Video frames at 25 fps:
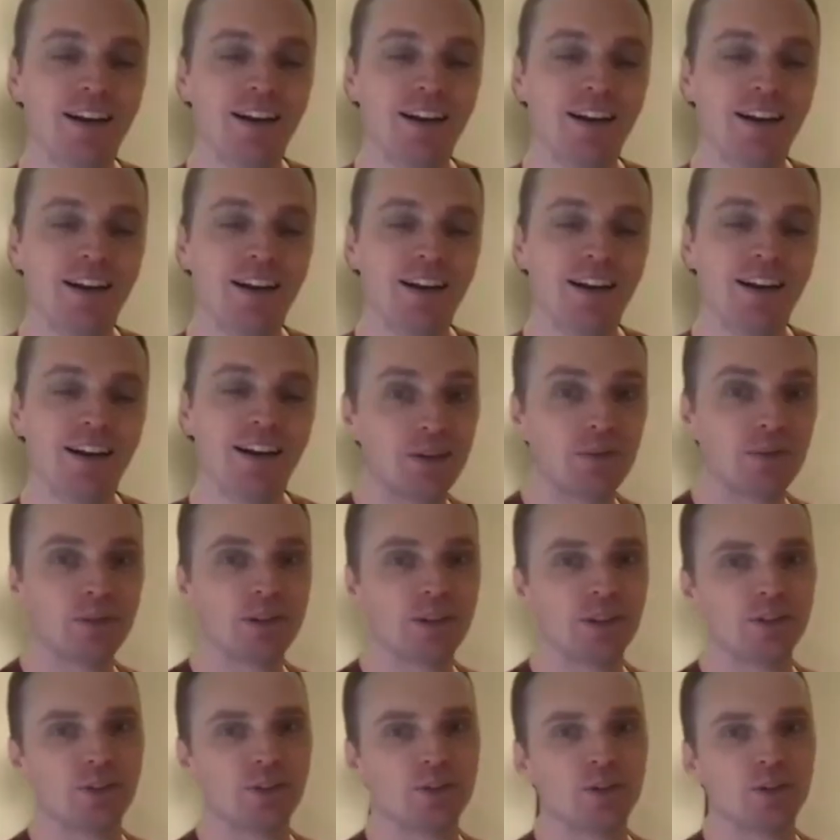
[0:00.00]
Yeah,
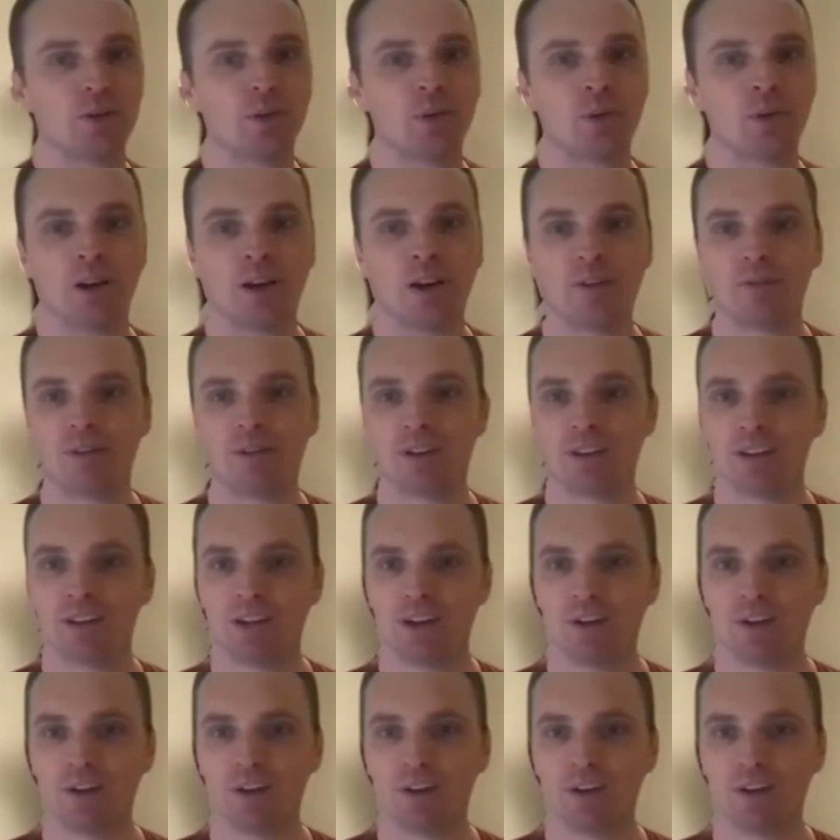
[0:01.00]
definitely. So, funnily
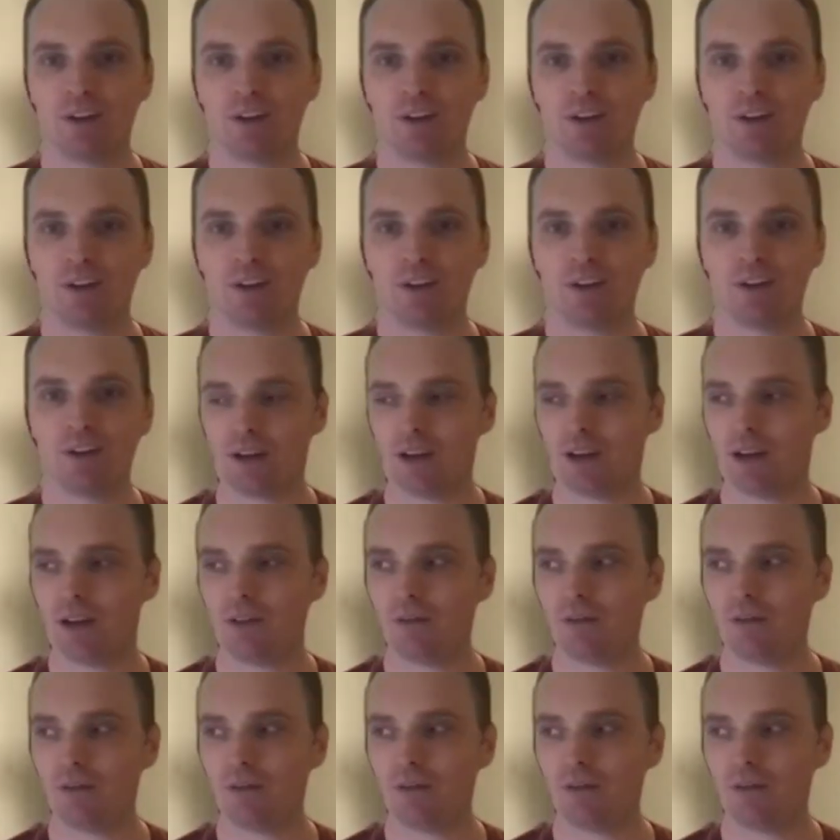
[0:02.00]
enough, we were doing
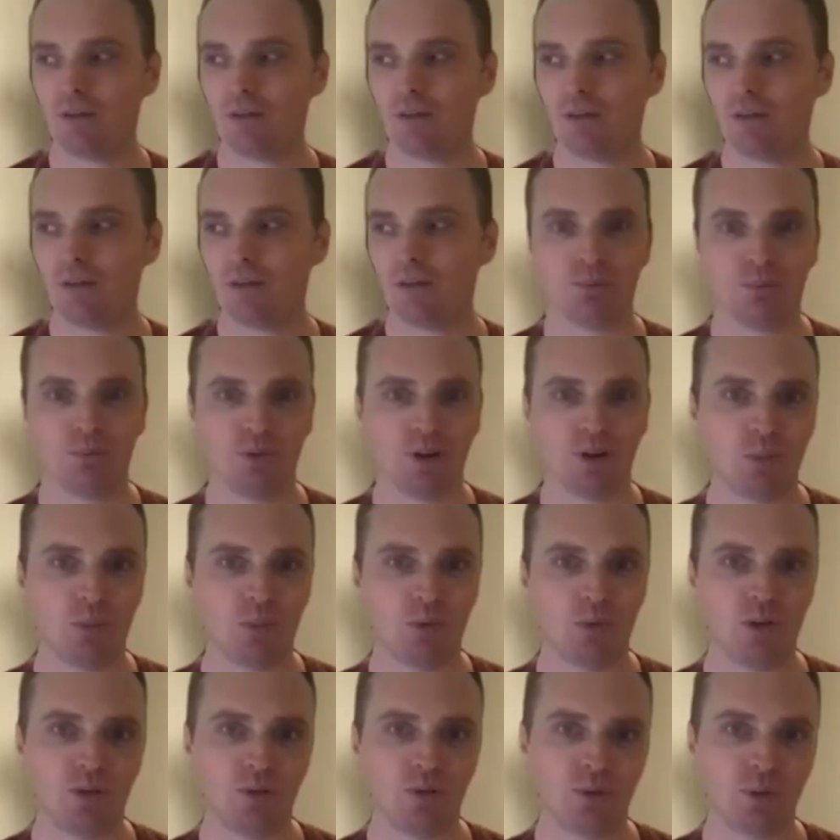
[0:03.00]
reconnaissance and prep
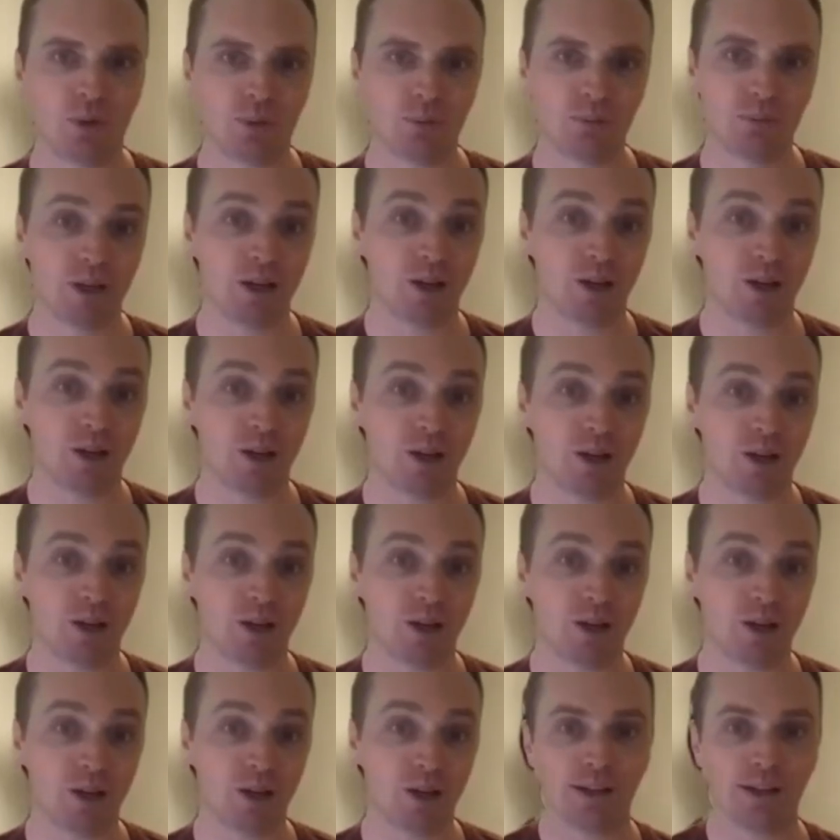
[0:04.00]
work for a client
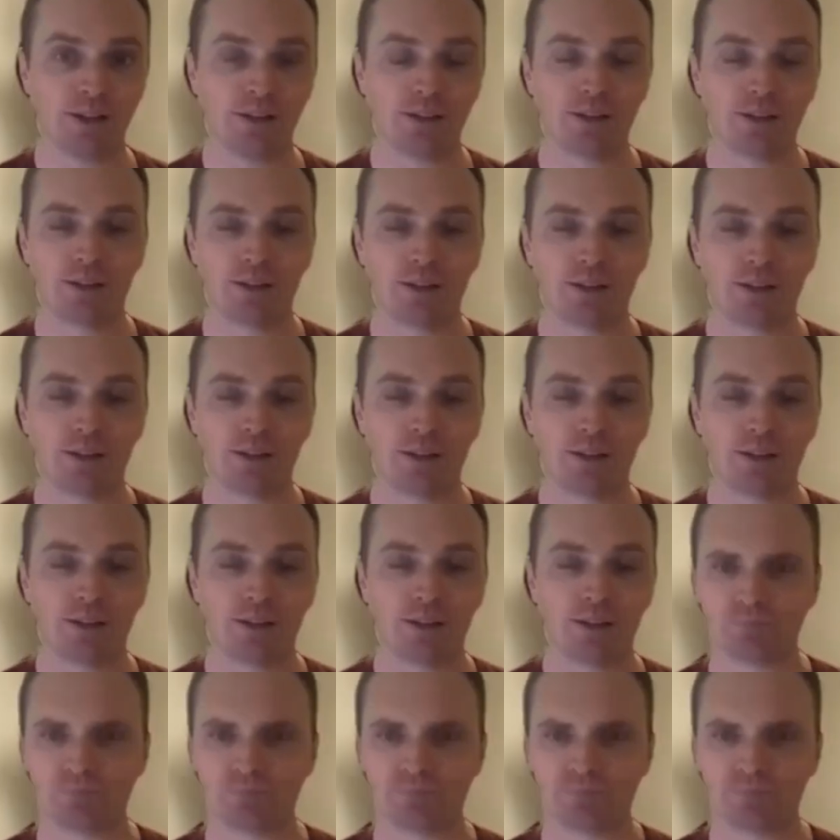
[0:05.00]
of ours.
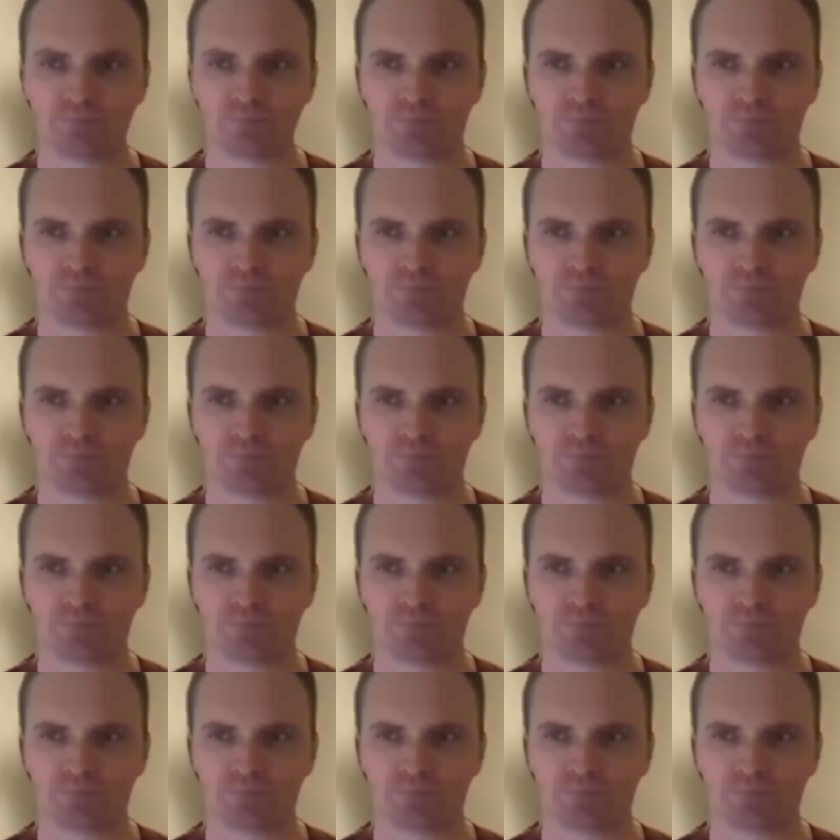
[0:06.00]
And